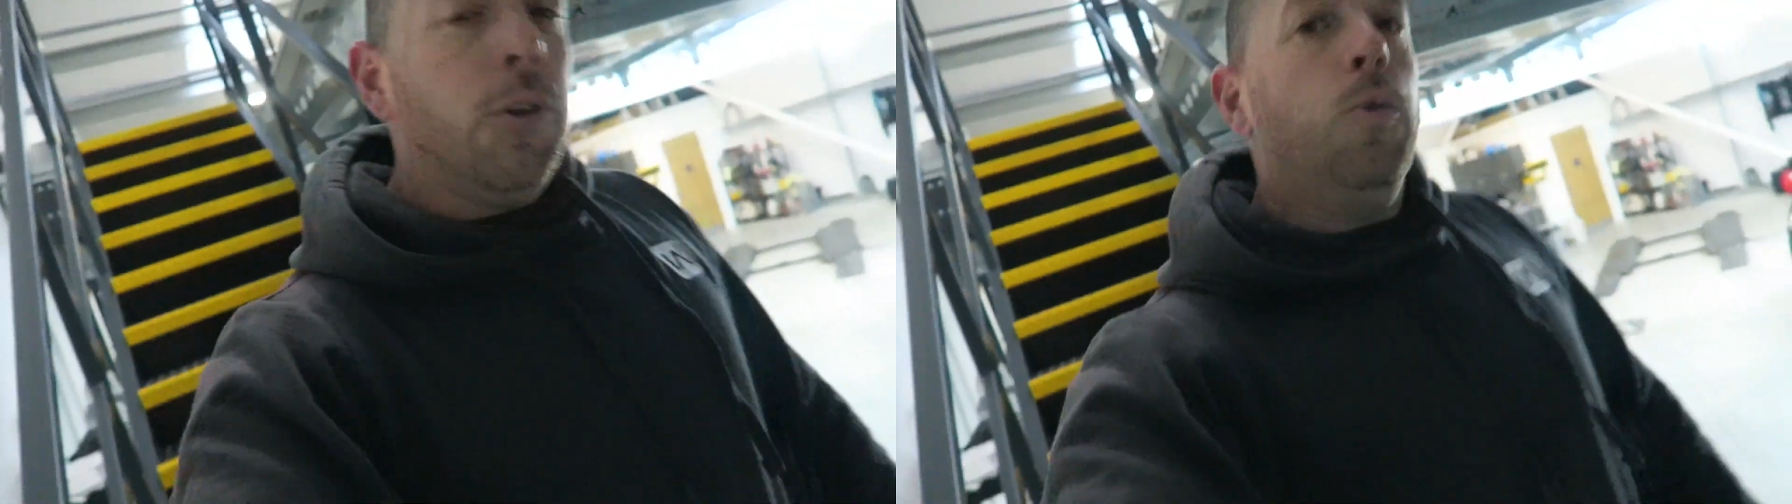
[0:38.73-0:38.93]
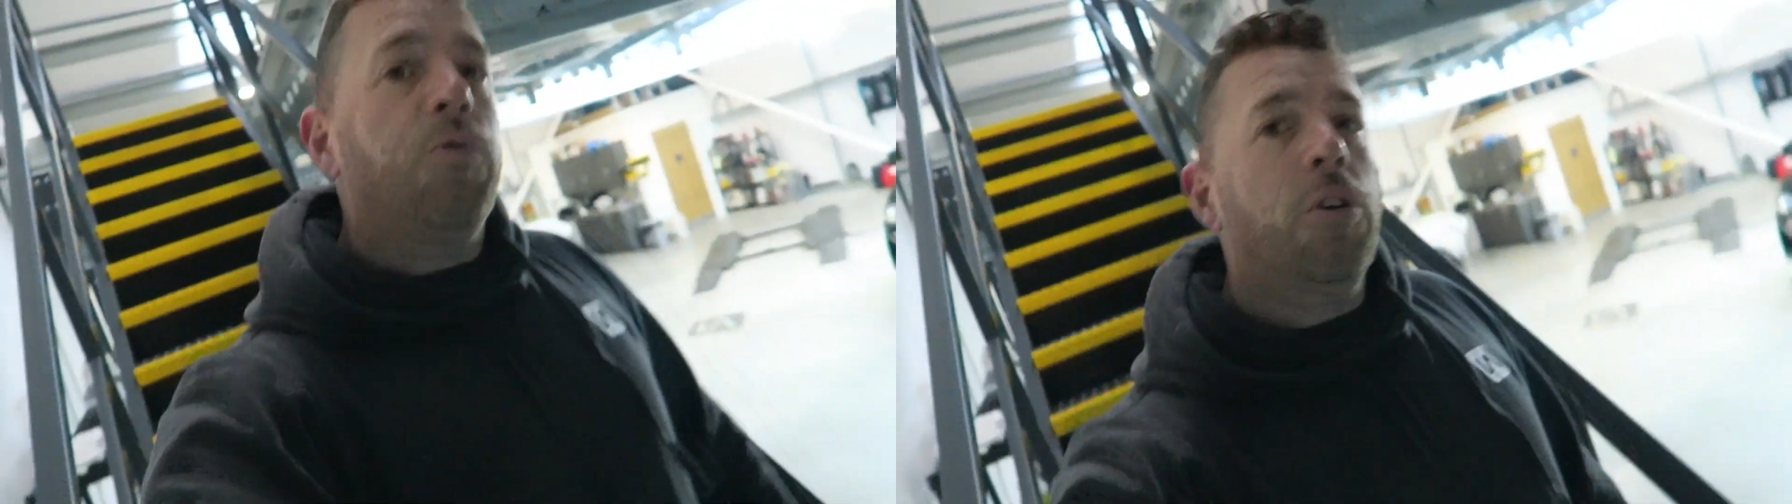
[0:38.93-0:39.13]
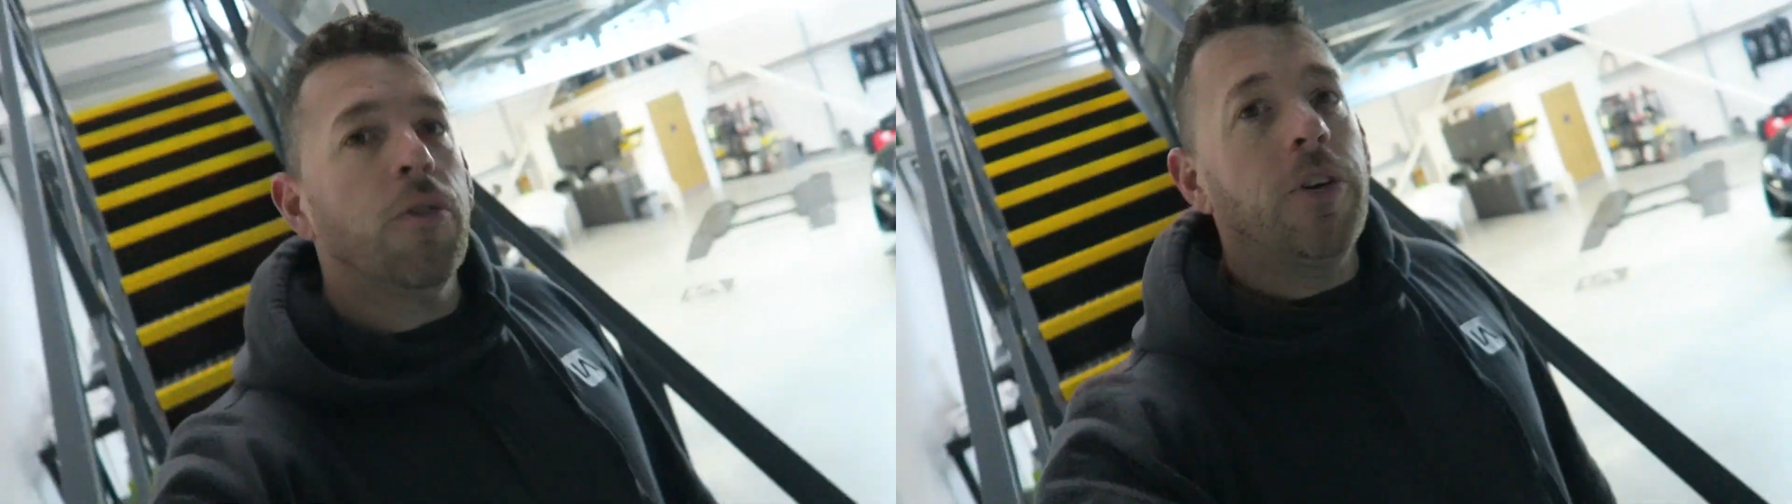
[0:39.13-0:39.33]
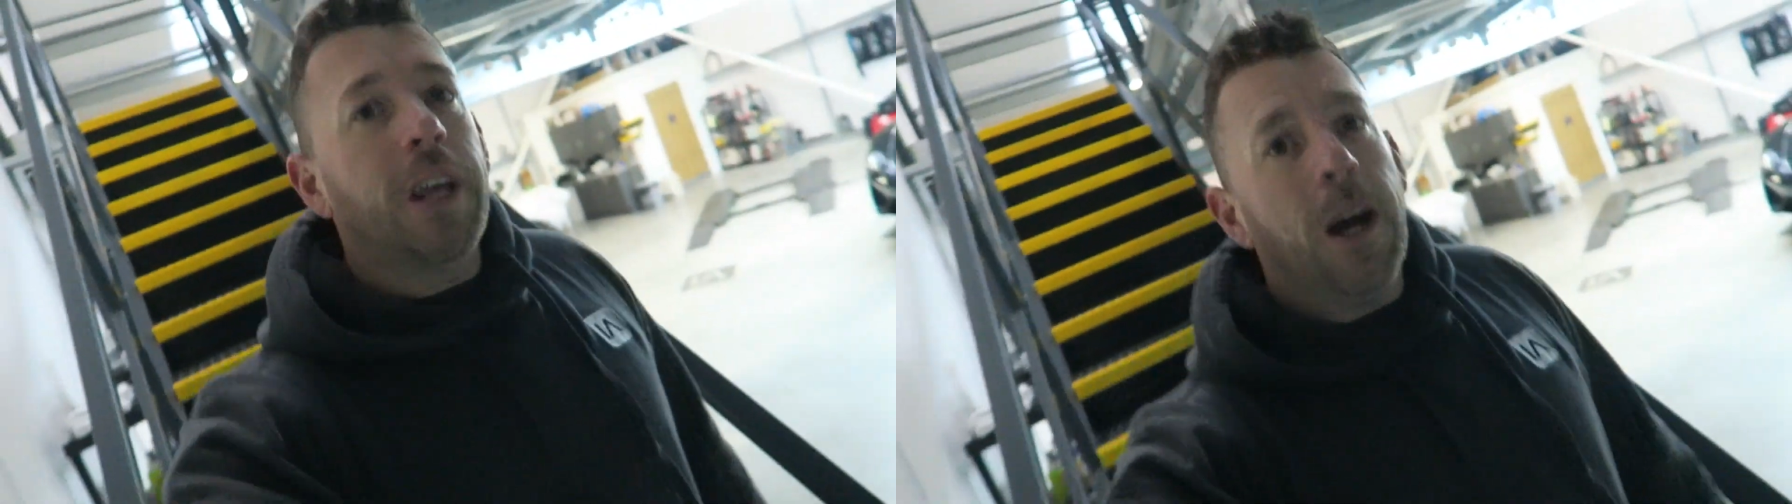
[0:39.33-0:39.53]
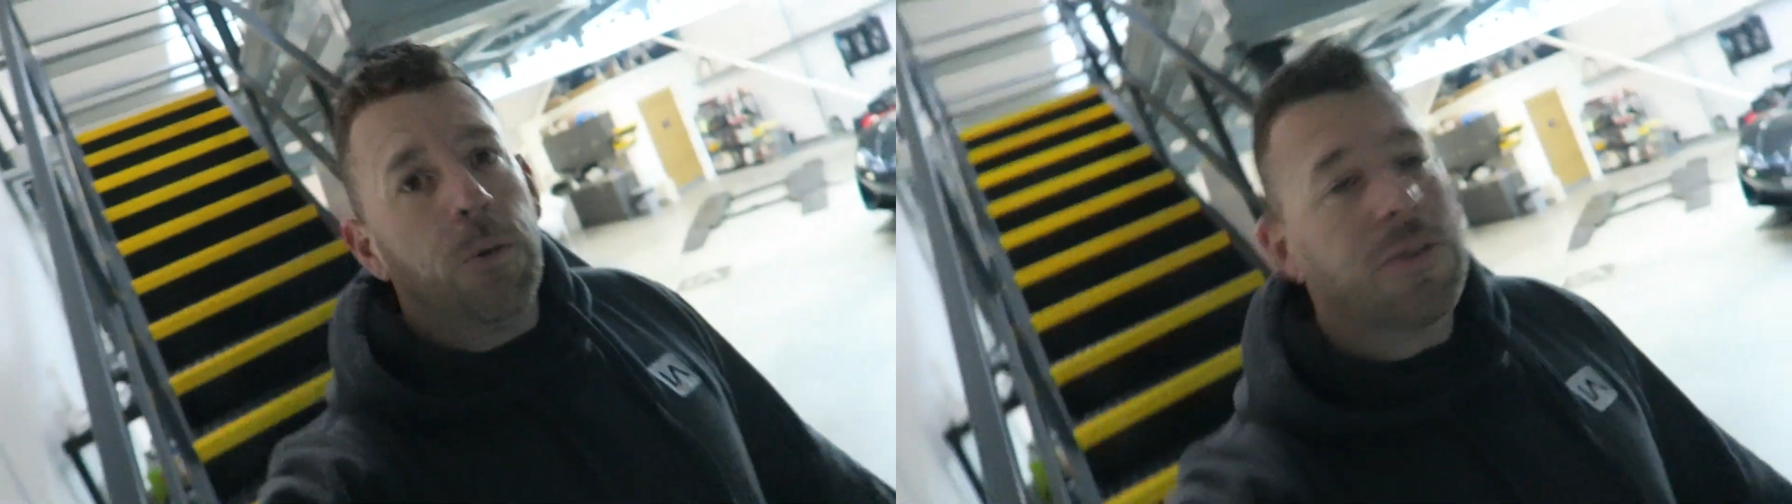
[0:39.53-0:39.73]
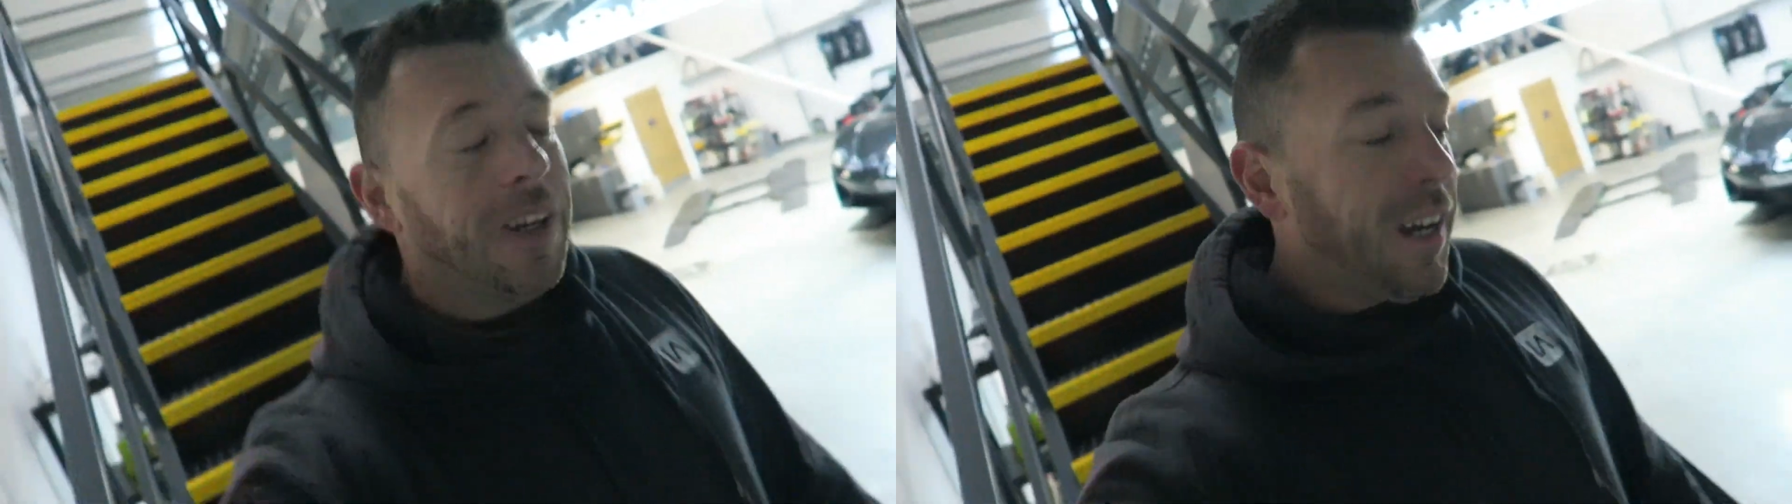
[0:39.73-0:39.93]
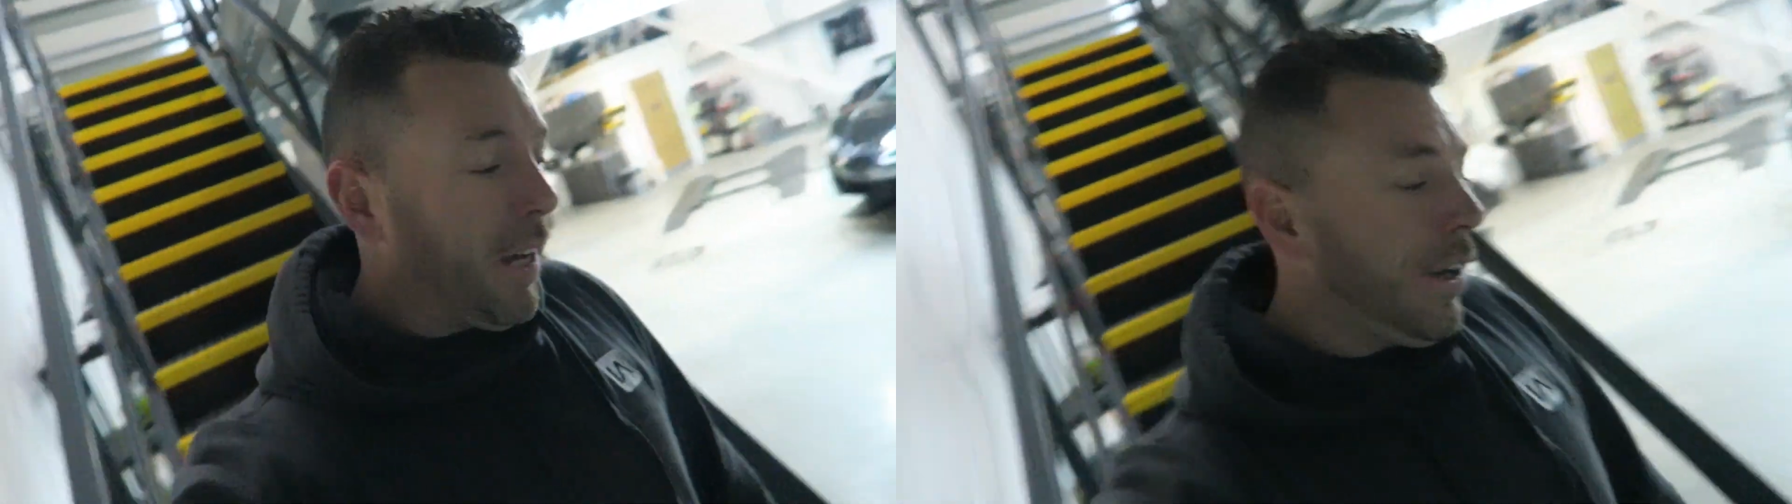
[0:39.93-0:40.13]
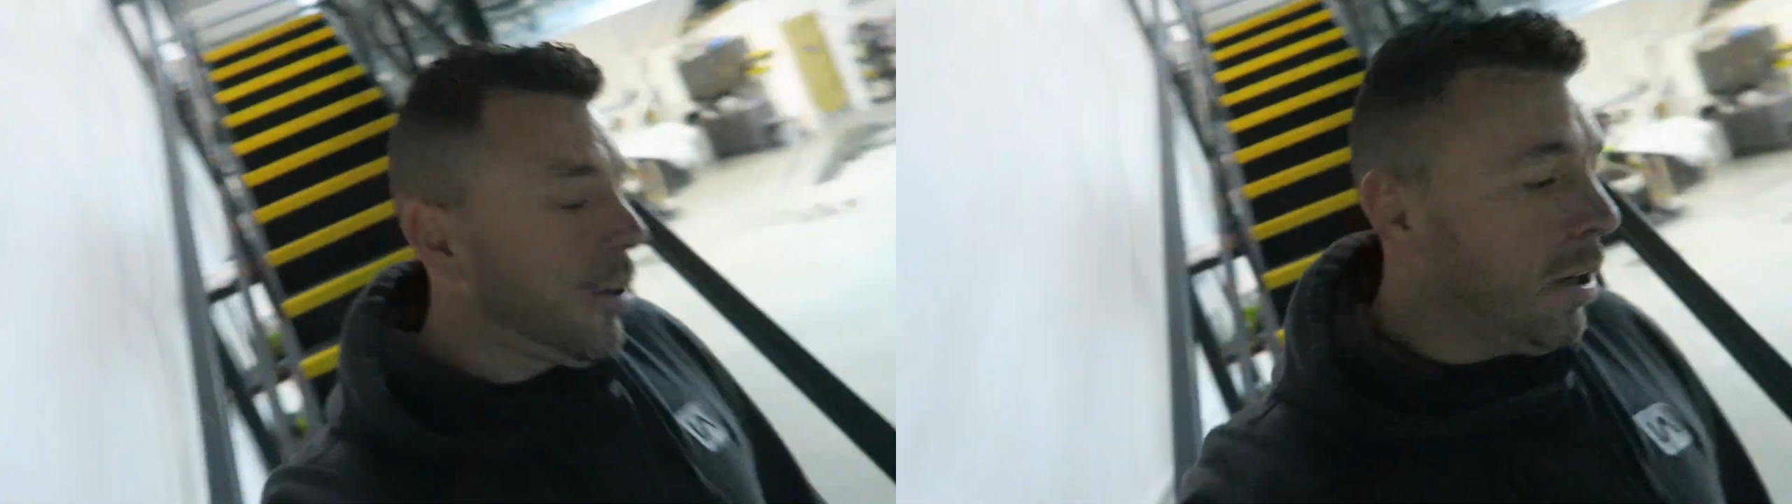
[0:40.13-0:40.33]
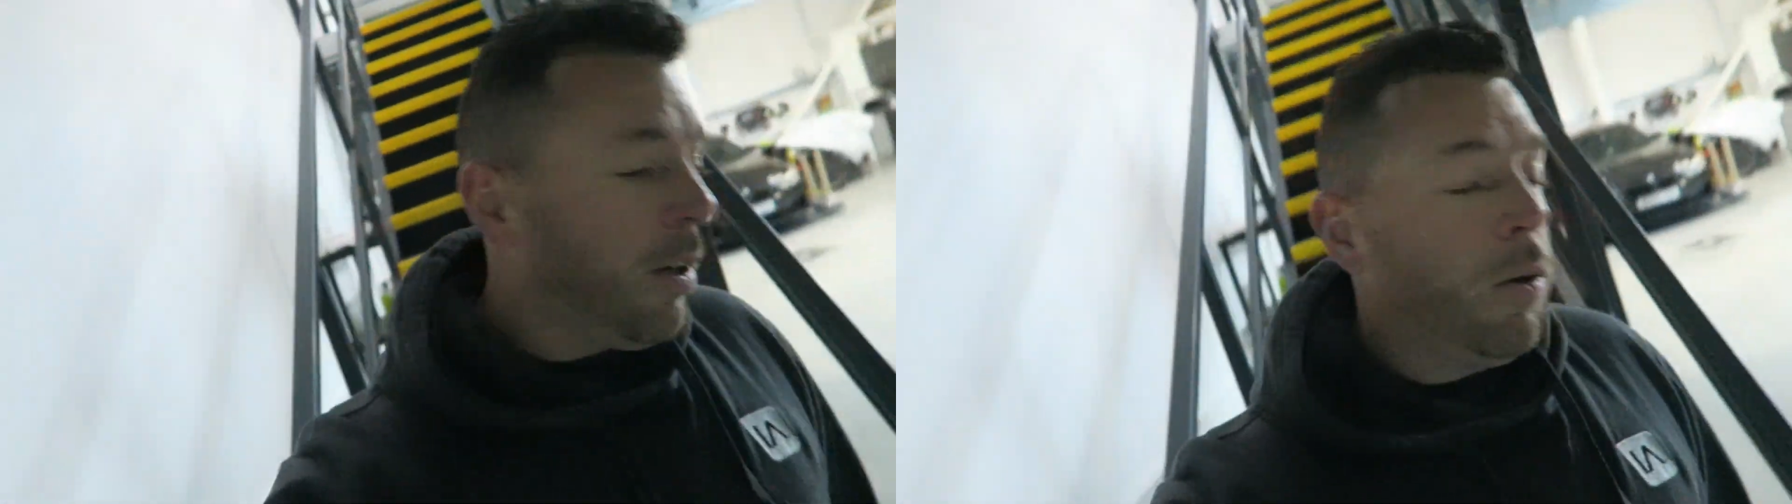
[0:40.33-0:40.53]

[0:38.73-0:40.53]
who's currently outside